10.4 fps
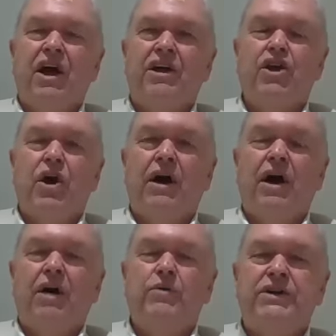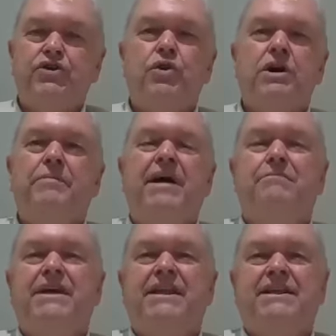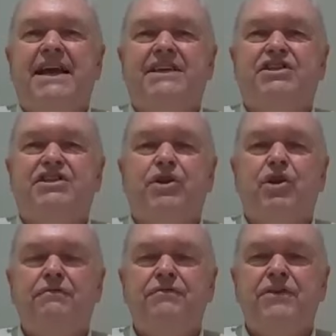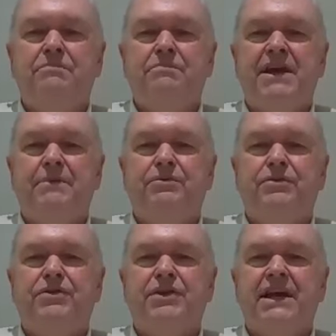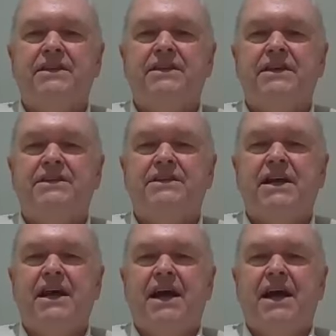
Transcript: You know, we talk about meditation, but often people think that